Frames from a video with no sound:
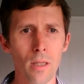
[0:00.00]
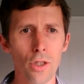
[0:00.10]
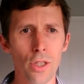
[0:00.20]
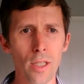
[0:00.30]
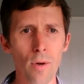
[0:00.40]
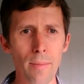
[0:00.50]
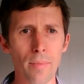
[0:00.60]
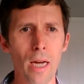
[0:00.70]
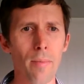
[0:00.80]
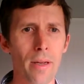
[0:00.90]
She's wrapped
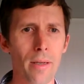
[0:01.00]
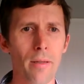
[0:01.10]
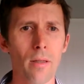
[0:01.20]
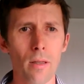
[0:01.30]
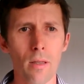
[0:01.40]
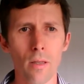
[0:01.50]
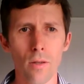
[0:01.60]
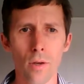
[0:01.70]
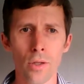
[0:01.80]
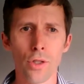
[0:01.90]
up
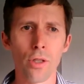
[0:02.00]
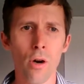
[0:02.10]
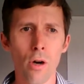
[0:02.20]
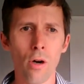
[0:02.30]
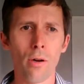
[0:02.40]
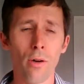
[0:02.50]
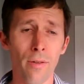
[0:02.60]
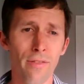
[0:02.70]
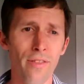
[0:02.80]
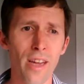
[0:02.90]
not in sorrow, not
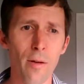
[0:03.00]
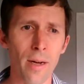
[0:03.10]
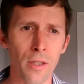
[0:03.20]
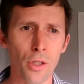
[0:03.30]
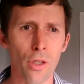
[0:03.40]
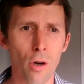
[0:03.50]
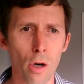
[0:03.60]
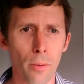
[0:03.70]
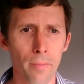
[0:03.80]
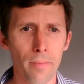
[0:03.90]
in fear, but in
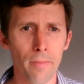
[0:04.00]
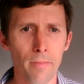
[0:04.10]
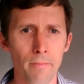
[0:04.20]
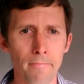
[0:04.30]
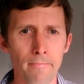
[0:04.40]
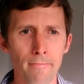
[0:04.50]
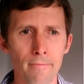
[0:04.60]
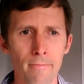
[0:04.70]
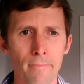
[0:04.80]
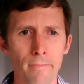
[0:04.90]
sorrow.
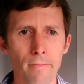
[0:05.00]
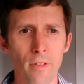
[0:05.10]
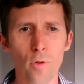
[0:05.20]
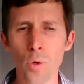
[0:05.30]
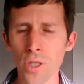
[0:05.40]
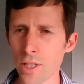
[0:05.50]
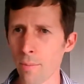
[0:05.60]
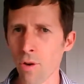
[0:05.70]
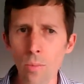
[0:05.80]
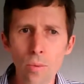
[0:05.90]
Of course, it's
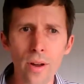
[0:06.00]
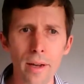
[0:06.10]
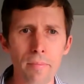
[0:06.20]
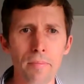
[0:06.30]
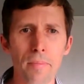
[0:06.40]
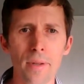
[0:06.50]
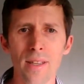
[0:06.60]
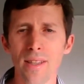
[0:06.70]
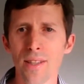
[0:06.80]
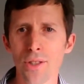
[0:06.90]
appropriate
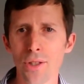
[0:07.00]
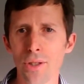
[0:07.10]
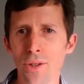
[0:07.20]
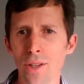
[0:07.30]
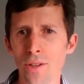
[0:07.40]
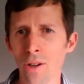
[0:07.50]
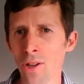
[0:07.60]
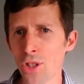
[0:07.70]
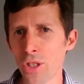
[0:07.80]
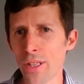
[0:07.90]
to
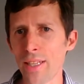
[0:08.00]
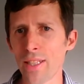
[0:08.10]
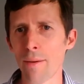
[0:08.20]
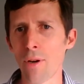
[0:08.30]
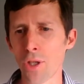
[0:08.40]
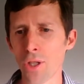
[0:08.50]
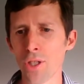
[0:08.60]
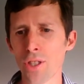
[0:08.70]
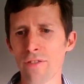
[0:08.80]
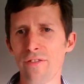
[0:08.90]
acknowledge these
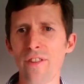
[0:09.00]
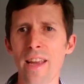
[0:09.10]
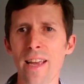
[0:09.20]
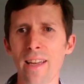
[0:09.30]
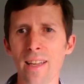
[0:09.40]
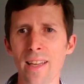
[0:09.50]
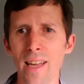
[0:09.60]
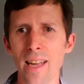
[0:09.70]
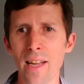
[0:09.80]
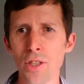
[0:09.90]
emotions, fear
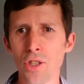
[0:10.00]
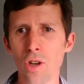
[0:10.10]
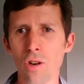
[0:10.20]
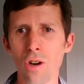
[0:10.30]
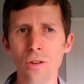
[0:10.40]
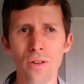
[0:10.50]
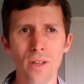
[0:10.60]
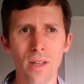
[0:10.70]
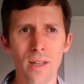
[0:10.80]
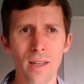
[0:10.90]
and sorrow,
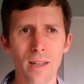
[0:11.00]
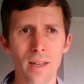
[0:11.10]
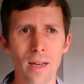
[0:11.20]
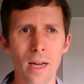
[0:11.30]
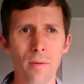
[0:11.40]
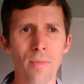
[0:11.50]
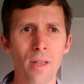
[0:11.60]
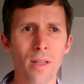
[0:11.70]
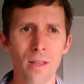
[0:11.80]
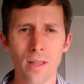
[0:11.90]

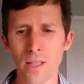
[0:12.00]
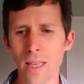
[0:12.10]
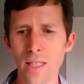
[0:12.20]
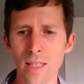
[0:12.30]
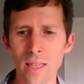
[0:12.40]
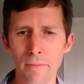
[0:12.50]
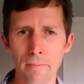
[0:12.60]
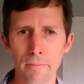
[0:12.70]
this Easter,